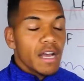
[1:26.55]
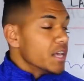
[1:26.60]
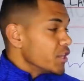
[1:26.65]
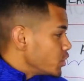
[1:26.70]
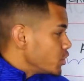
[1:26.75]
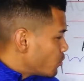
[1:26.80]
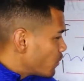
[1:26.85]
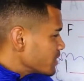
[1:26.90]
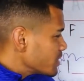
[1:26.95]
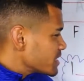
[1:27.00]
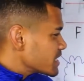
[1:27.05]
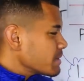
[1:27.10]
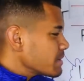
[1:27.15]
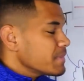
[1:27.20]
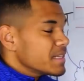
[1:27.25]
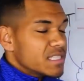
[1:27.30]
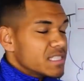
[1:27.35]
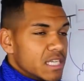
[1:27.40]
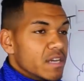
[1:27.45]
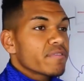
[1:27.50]
You want
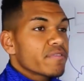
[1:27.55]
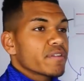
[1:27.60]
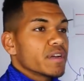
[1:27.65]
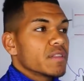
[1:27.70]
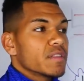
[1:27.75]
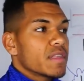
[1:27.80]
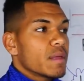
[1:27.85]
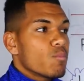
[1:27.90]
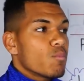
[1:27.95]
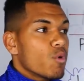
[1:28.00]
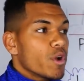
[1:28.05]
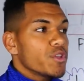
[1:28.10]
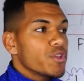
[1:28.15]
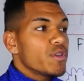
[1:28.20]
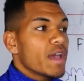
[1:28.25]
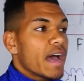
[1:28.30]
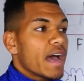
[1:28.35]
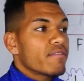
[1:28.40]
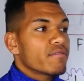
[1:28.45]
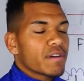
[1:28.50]
something different than what you
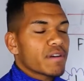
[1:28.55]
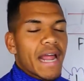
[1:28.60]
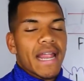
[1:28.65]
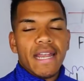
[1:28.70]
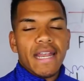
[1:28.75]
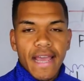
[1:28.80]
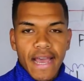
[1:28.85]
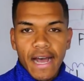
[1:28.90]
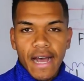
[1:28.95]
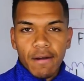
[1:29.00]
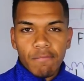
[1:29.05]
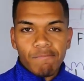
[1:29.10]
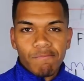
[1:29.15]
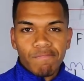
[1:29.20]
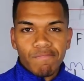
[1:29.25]
have right now.